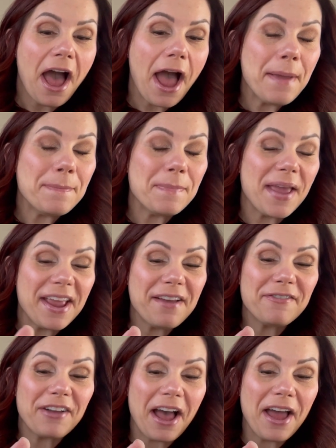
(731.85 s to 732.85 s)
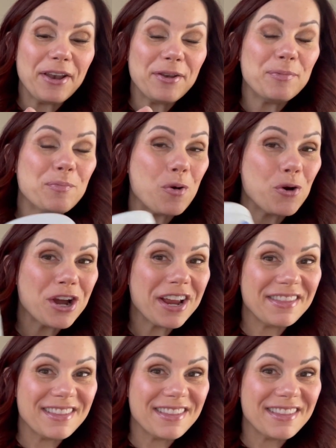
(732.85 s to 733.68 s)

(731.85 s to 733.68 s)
I may have gotten more in